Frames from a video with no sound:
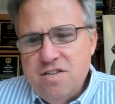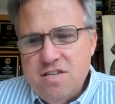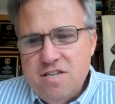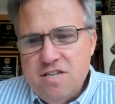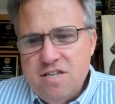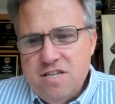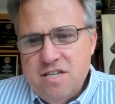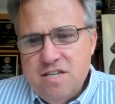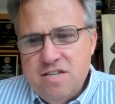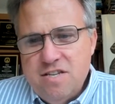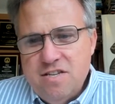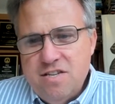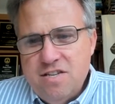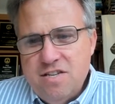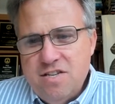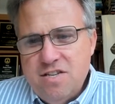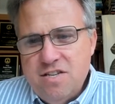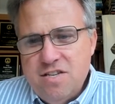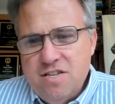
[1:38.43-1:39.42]

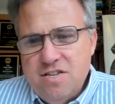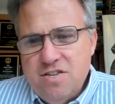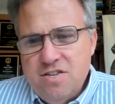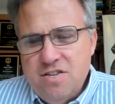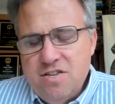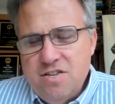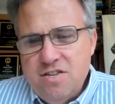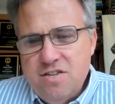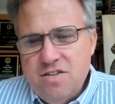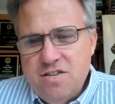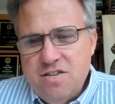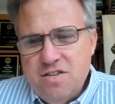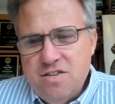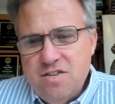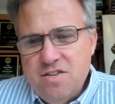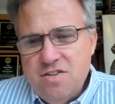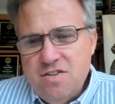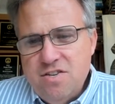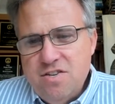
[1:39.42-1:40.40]

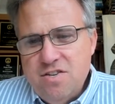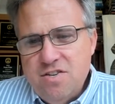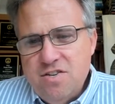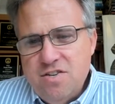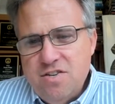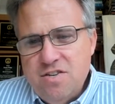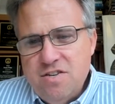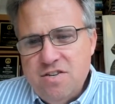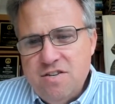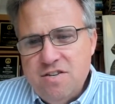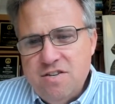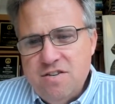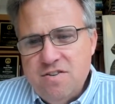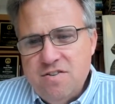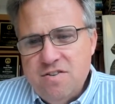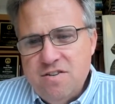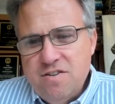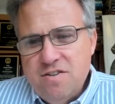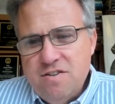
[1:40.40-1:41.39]

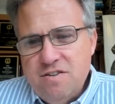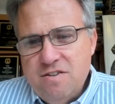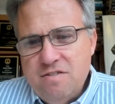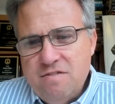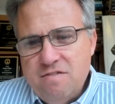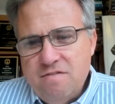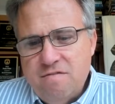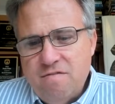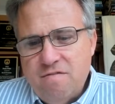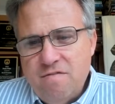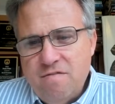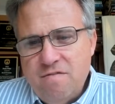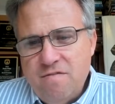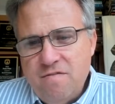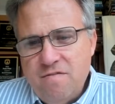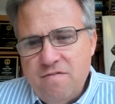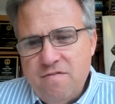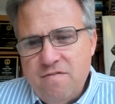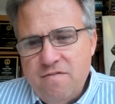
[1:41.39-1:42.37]

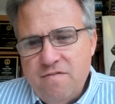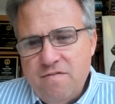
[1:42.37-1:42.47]
[no speech]